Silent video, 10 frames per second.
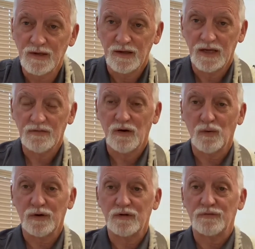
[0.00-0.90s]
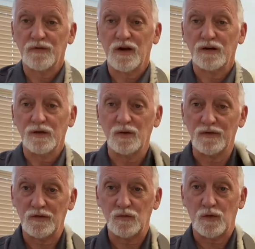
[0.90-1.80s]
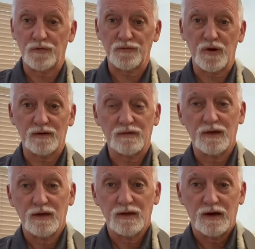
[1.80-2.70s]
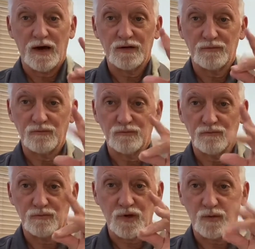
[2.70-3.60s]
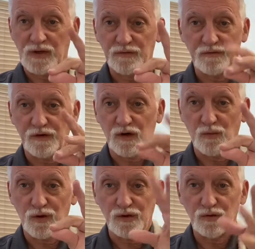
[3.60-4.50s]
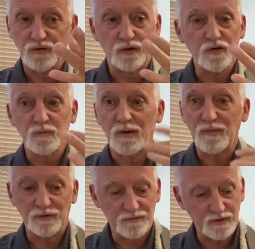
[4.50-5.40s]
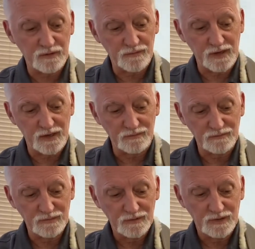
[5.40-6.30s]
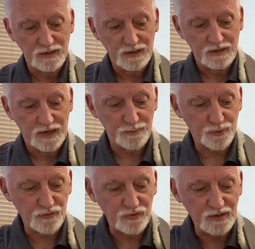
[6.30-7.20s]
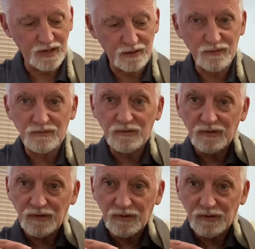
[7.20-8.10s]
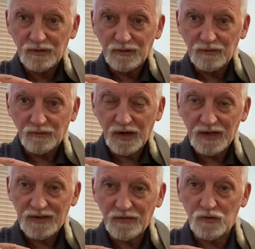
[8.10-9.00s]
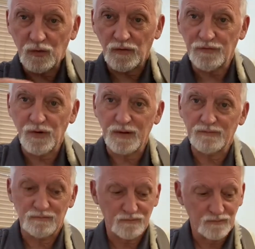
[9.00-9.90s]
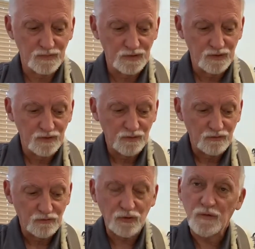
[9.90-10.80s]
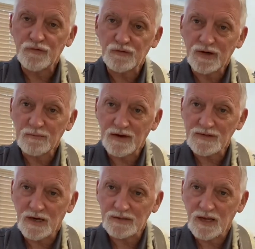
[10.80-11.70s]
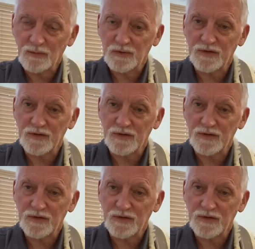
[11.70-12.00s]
If I wanted to fret a note at the 12th fret, I'd pick whatever finger I want to use. I'll use my middle finger for now and press it down right in the 12th fret so the string makes contact with the